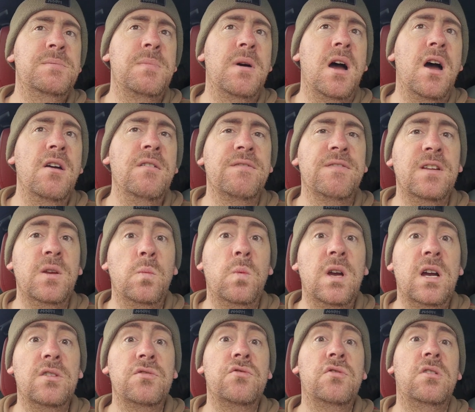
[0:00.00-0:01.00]
but hopefully we
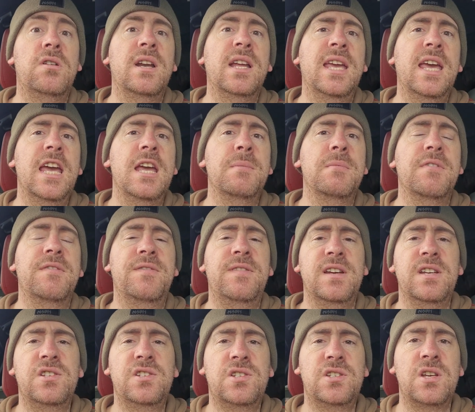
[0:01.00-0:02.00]
are trying to get him a
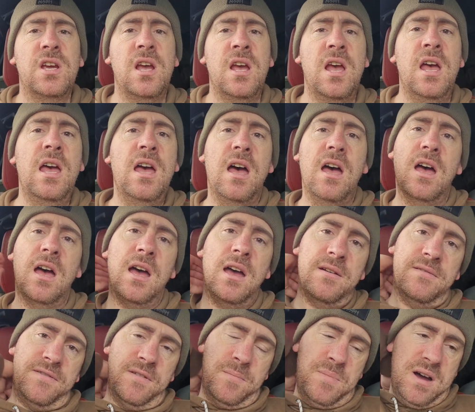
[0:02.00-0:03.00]
fish
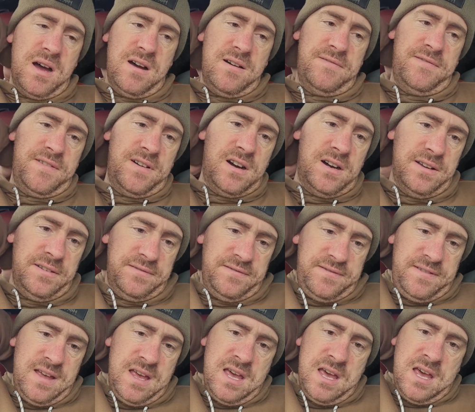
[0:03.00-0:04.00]
for part 5.